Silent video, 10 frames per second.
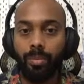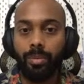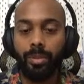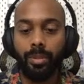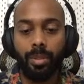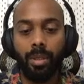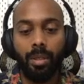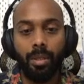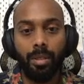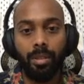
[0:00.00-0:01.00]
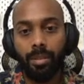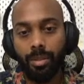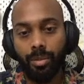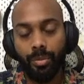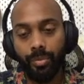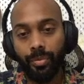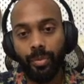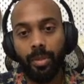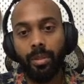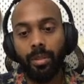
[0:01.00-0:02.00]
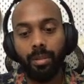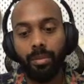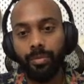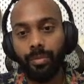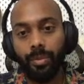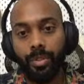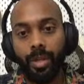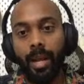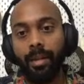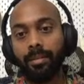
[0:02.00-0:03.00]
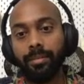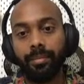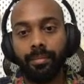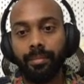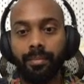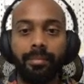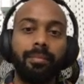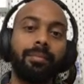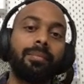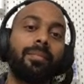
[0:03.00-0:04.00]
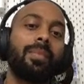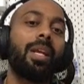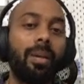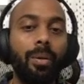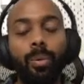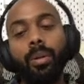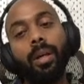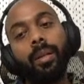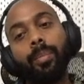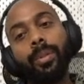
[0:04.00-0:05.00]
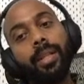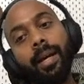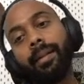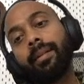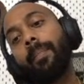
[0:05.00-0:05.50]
search for phone stand. Cool. I'll put that.